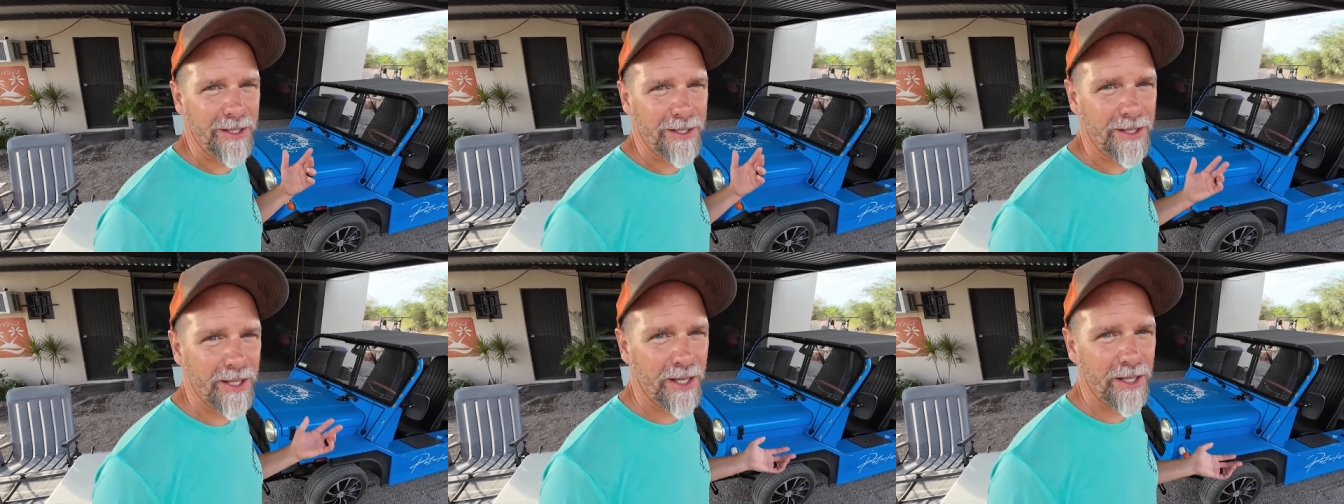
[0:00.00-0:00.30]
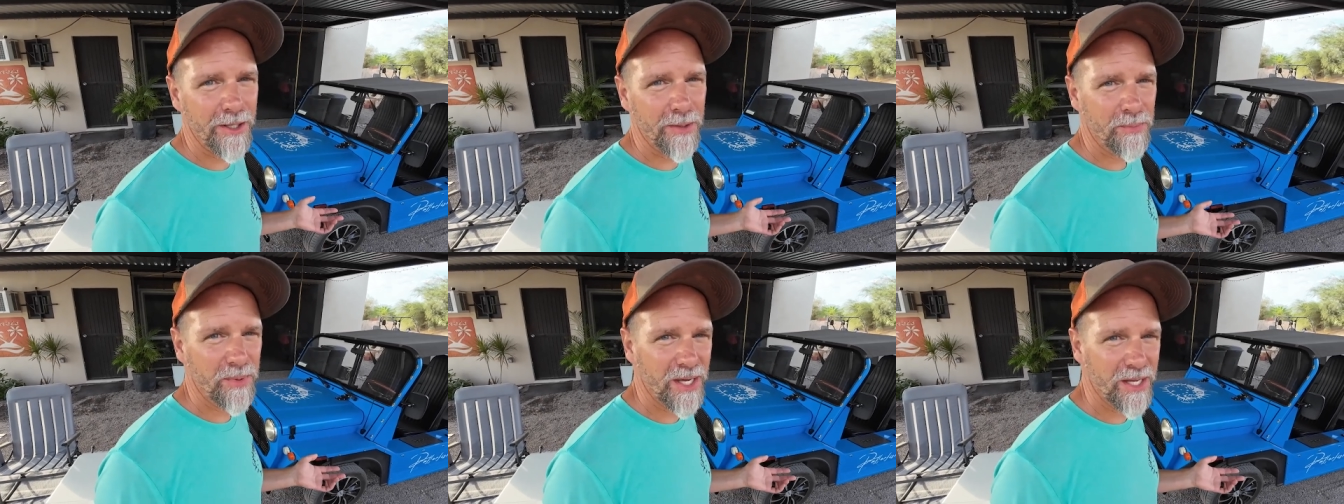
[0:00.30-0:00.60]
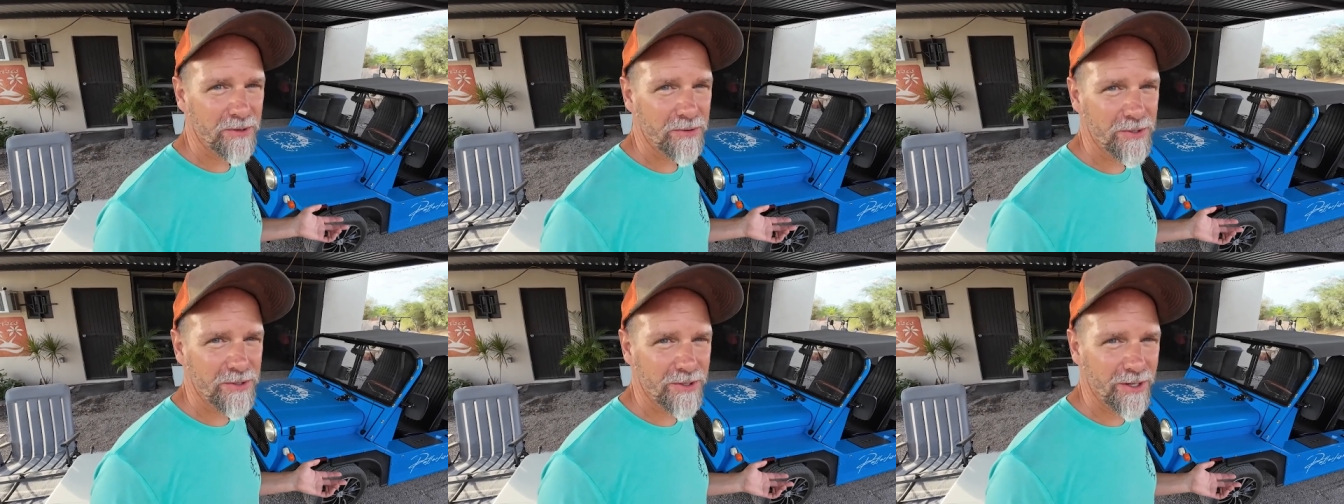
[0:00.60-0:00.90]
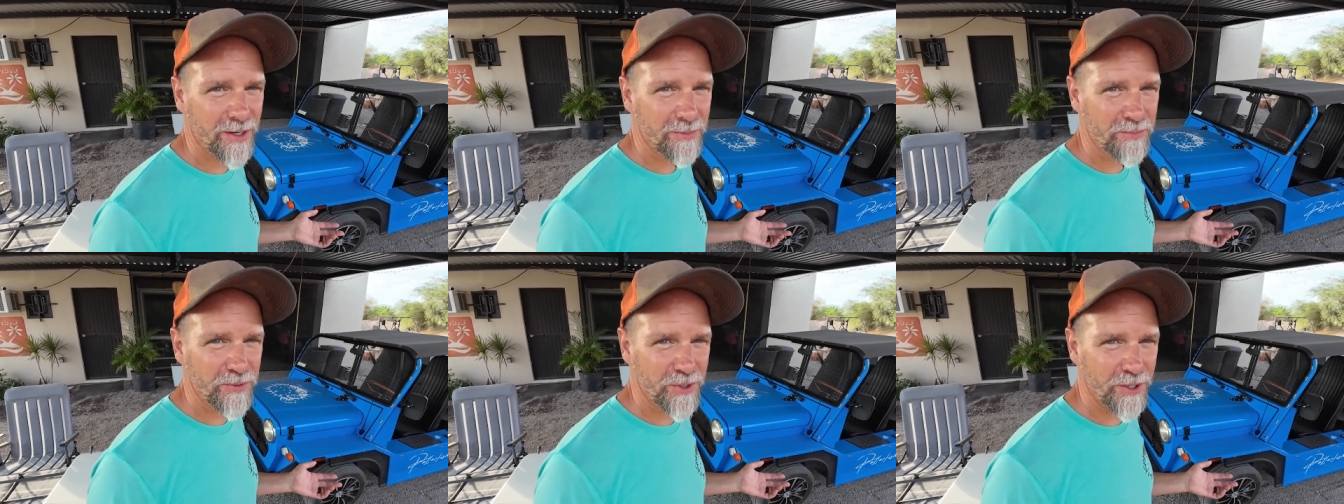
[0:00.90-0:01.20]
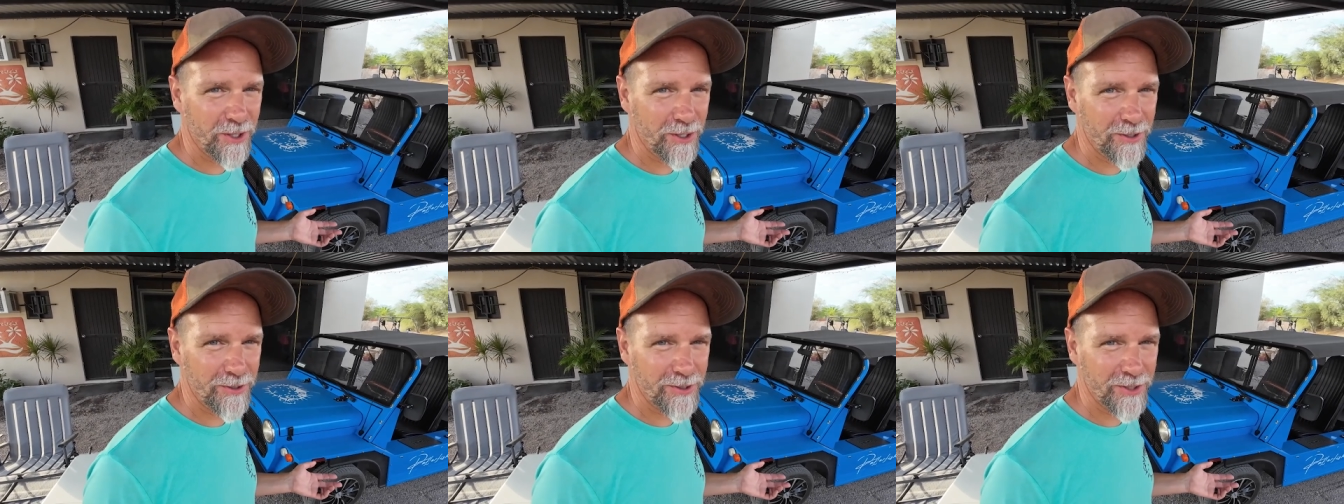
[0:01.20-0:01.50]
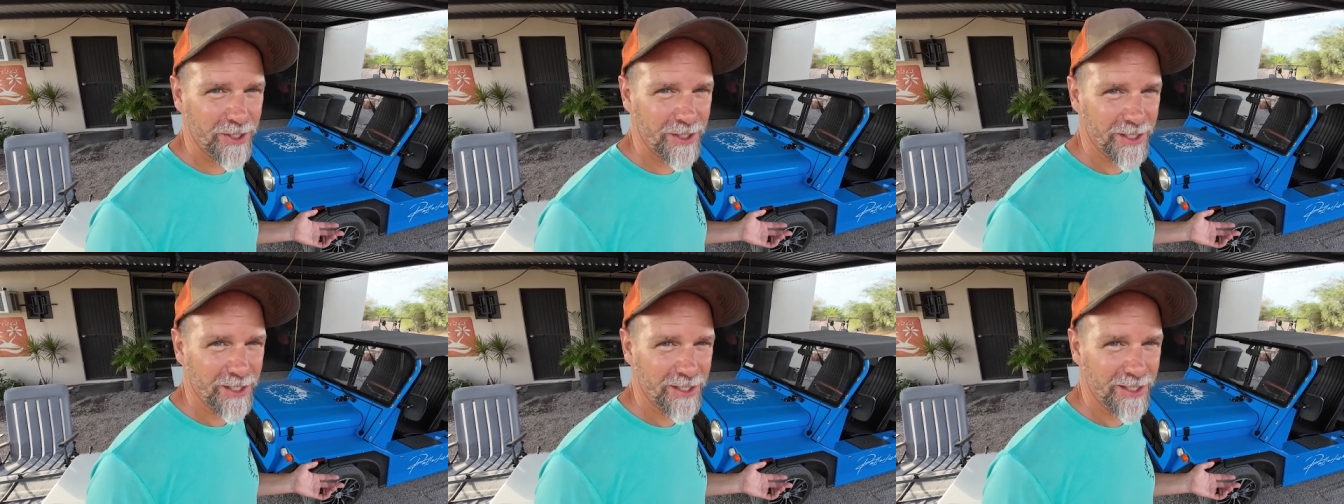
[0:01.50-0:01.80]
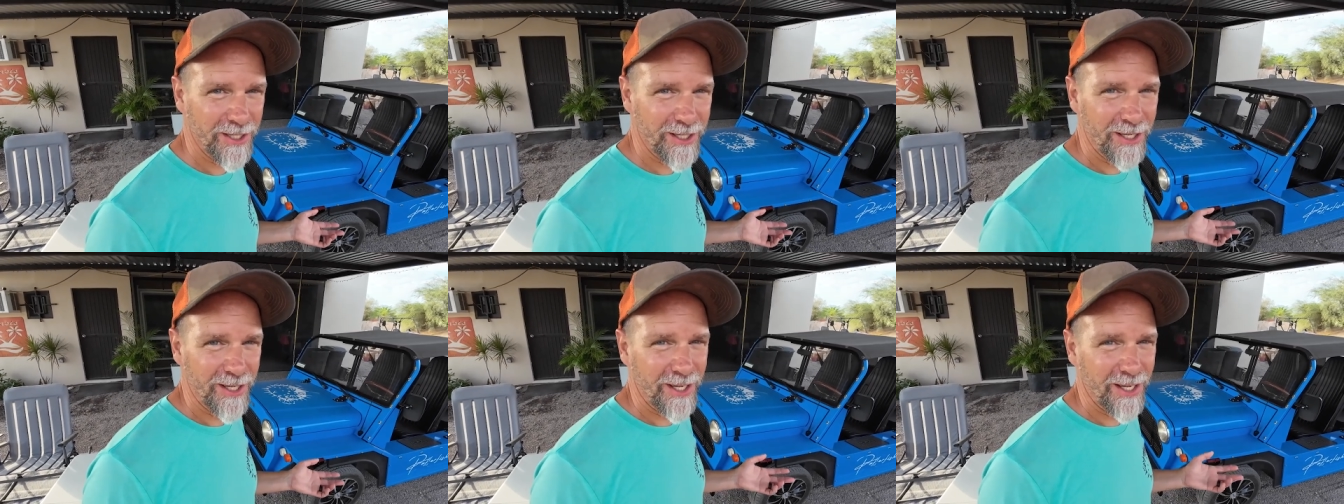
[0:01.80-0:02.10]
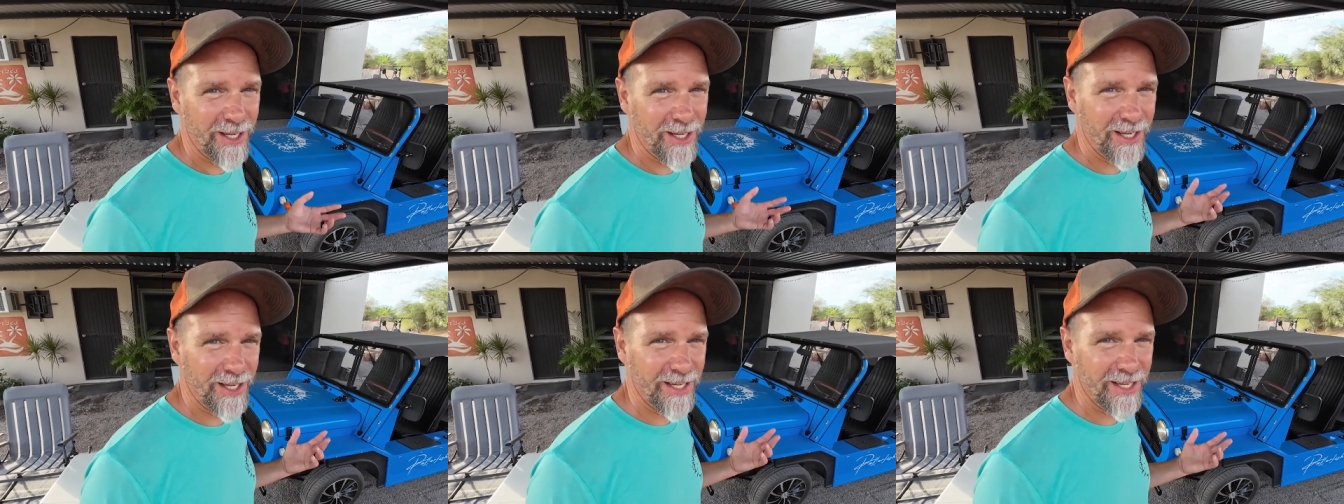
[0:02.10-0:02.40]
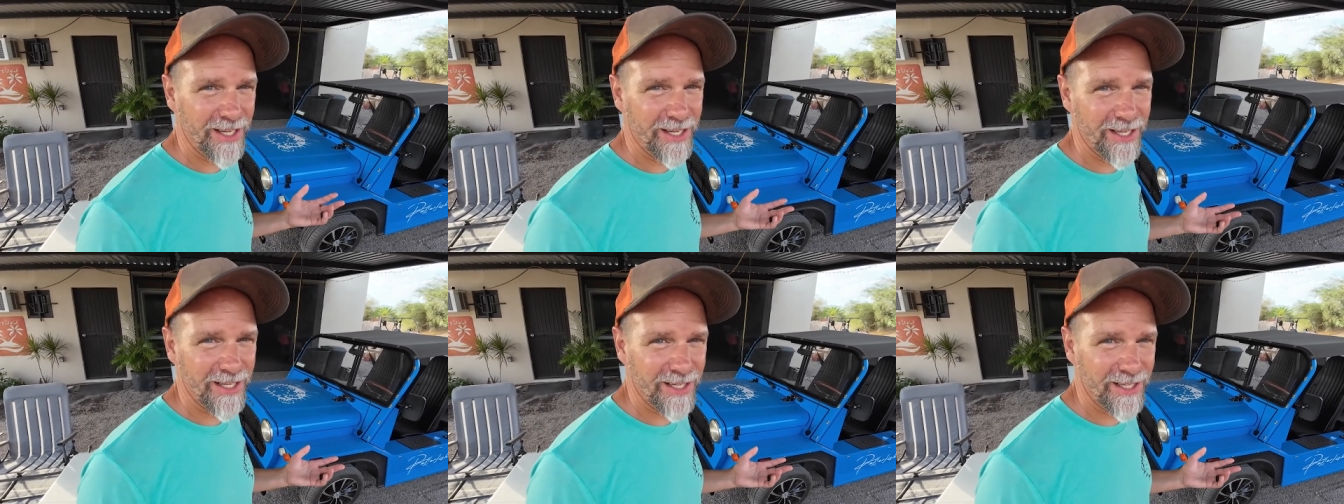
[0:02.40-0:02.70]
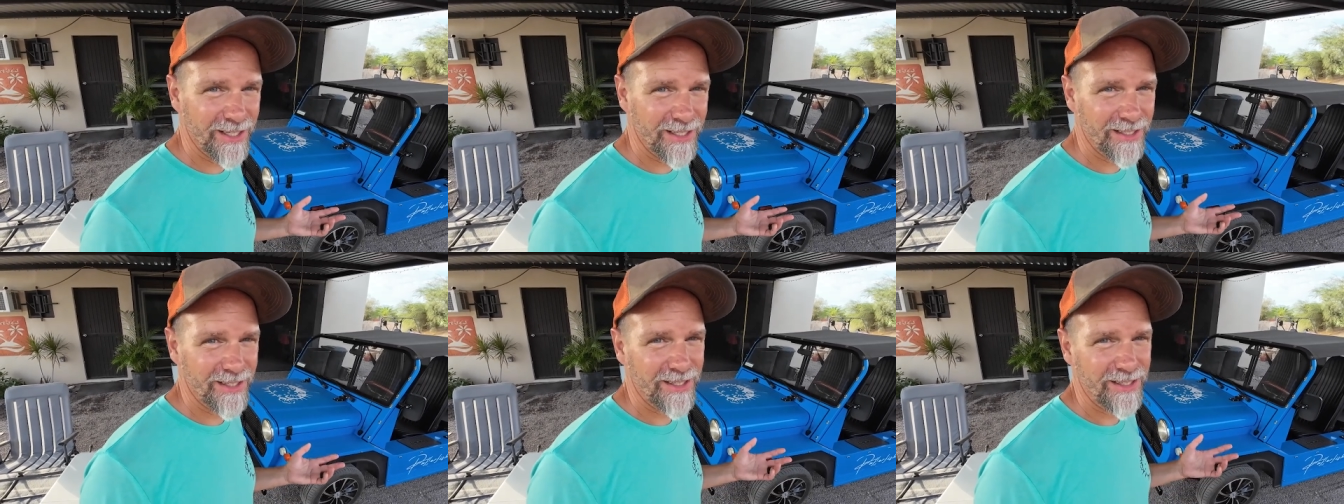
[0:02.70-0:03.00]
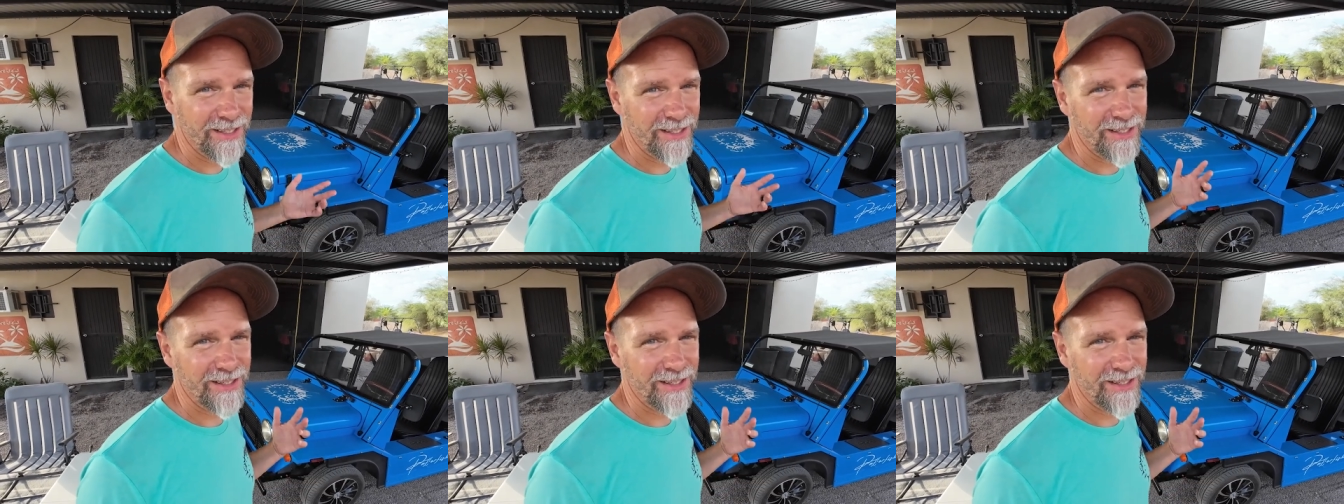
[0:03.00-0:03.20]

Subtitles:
Then the battery stopped charging and